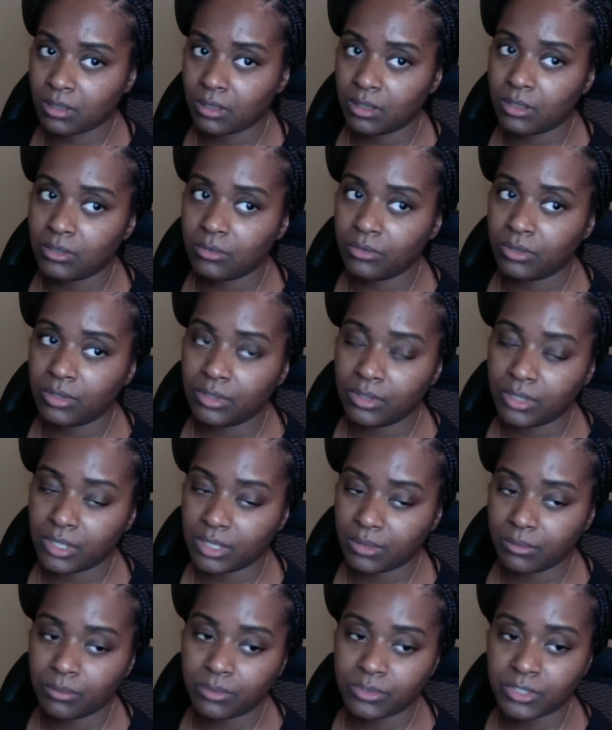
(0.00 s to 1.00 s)
In order to
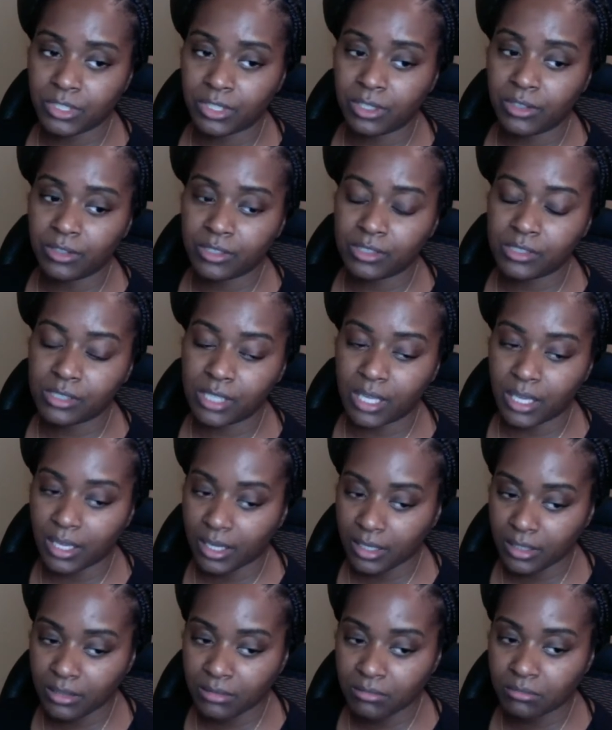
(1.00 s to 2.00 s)
get to the other
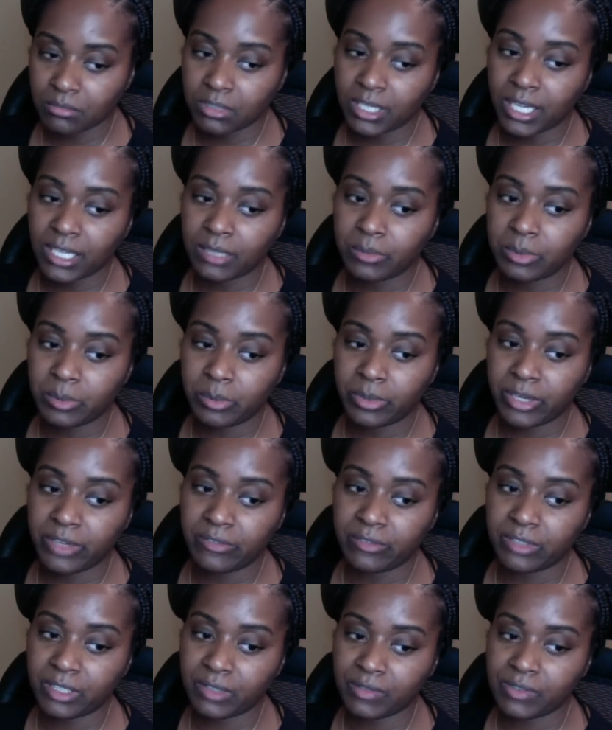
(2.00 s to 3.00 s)
side, you got to be brave
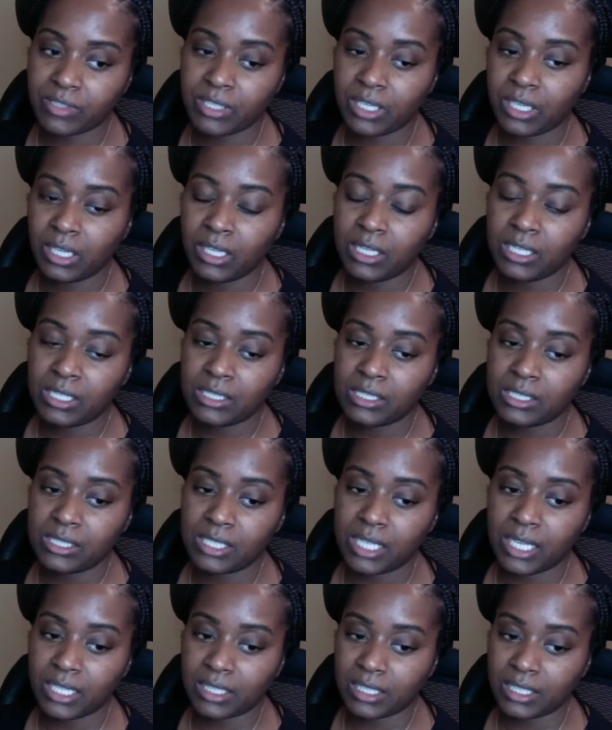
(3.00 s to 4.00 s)
enough to
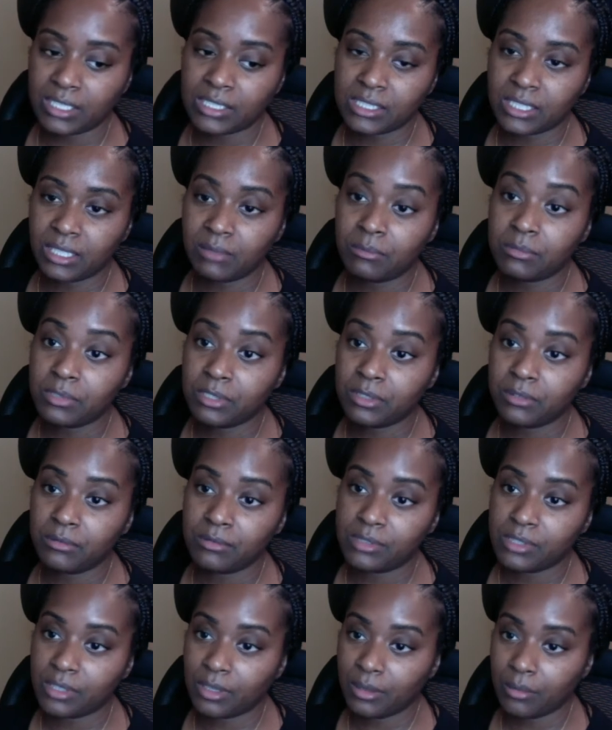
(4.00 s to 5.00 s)
take that step to do
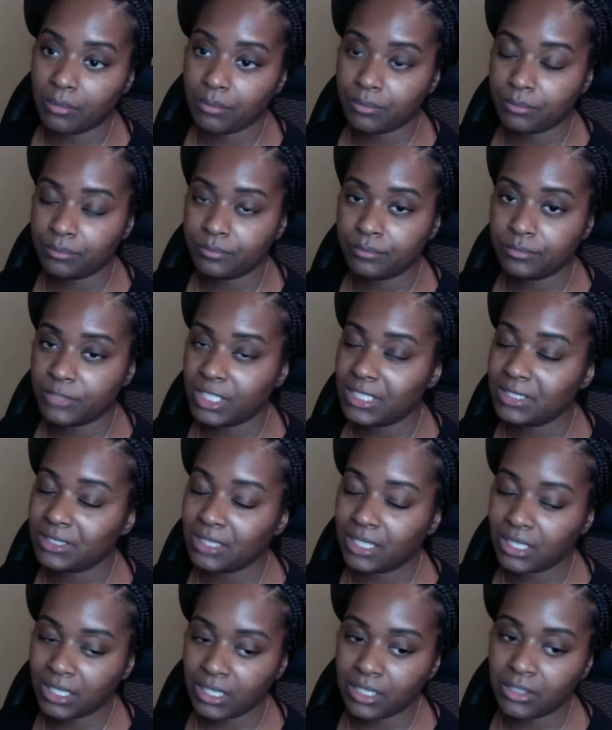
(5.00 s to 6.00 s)
so. It's
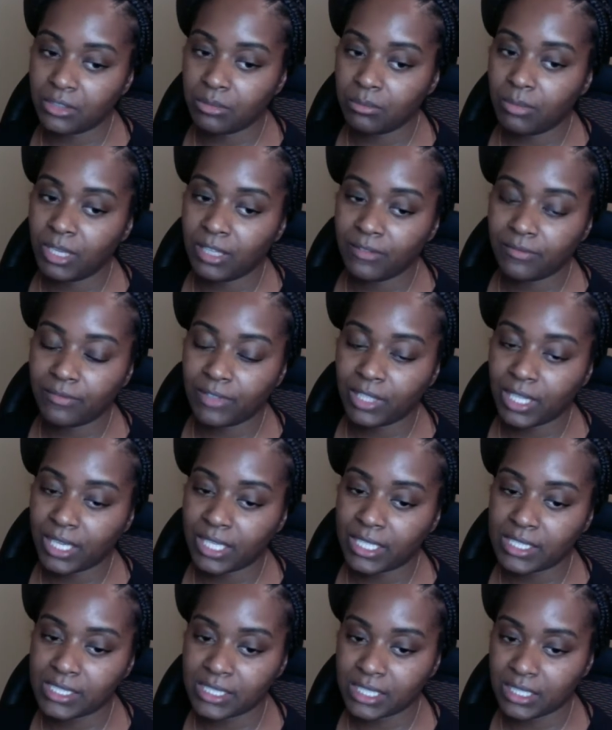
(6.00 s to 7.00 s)
not, you may feel like
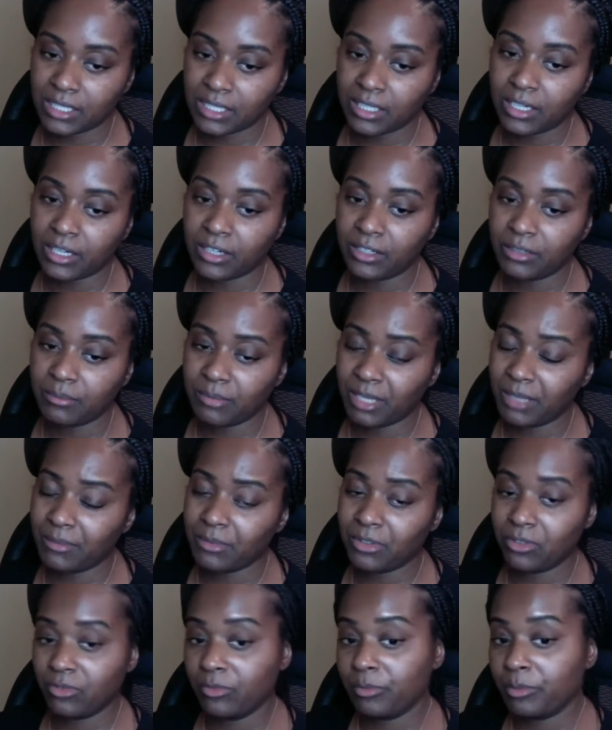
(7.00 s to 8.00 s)
it's going to hurt. Maybe
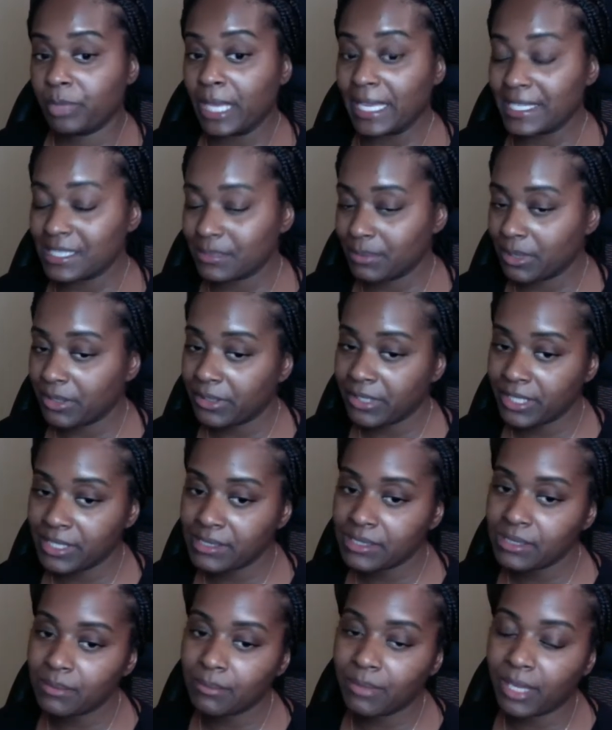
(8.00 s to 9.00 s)
you experience
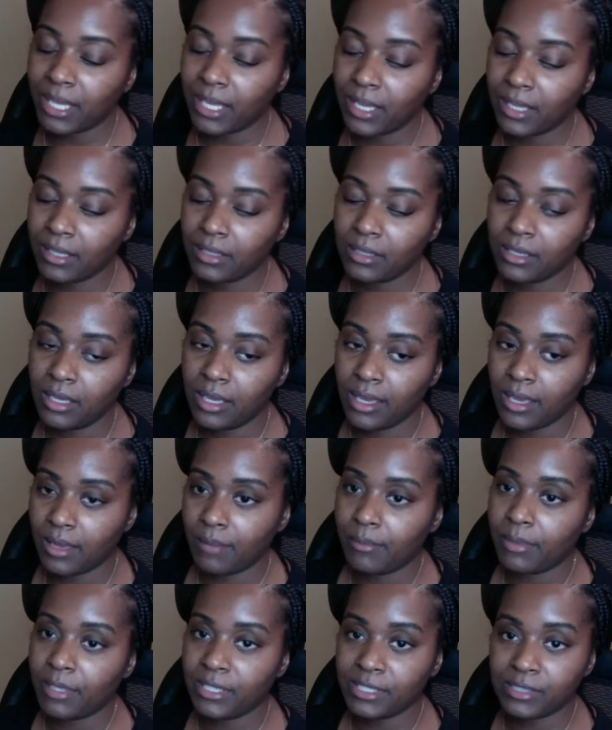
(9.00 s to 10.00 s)
some pain,
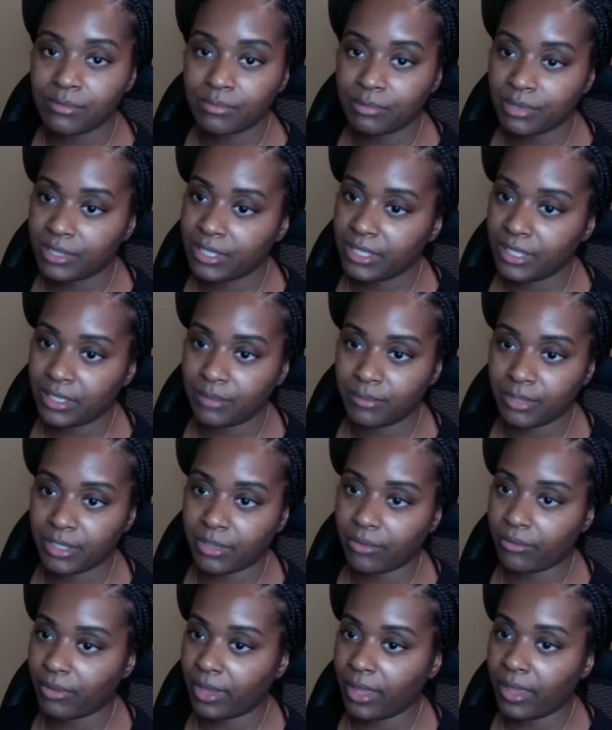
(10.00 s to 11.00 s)
but it's really going to be
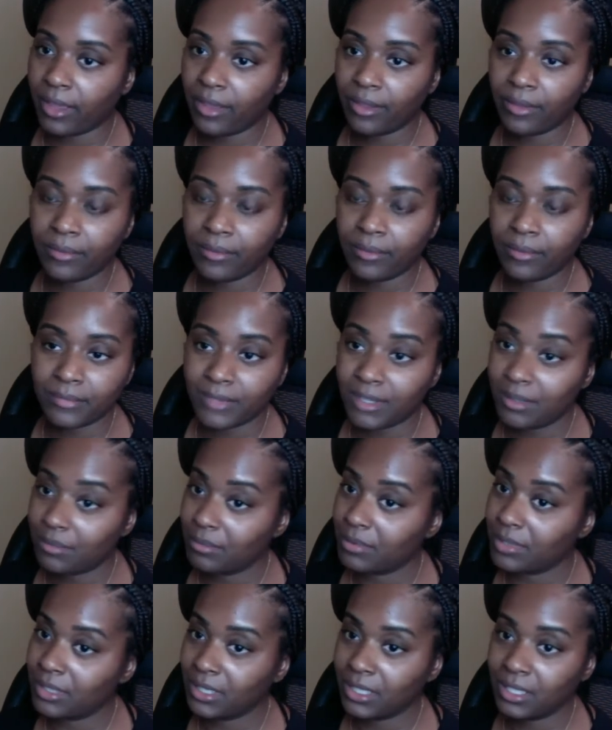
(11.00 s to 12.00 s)
okay. It
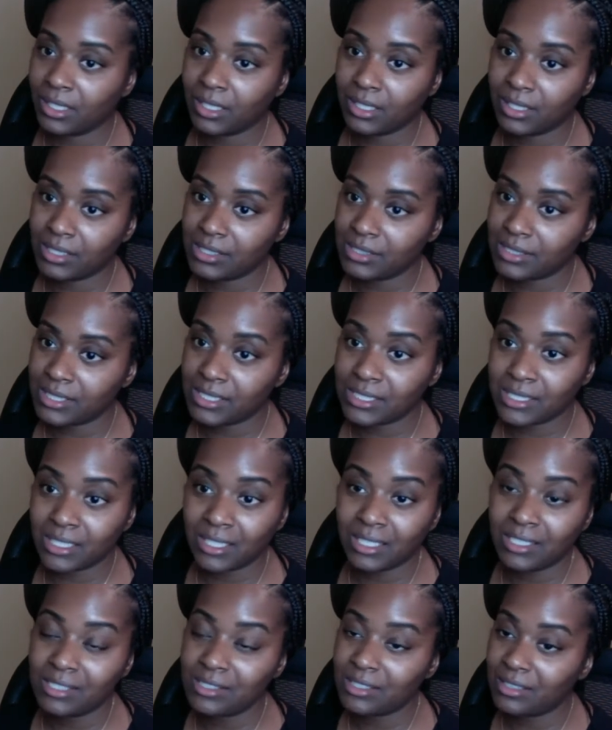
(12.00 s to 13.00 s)
really is. It's
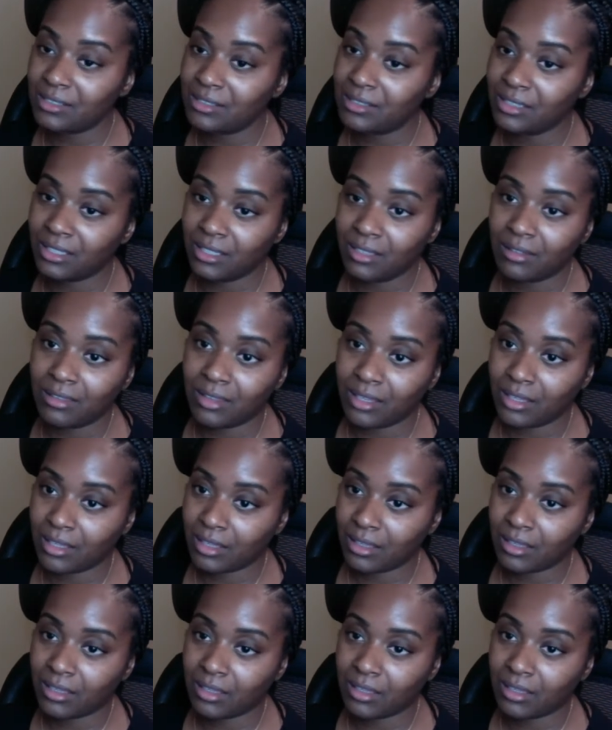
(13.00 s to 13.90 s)
easier than you think.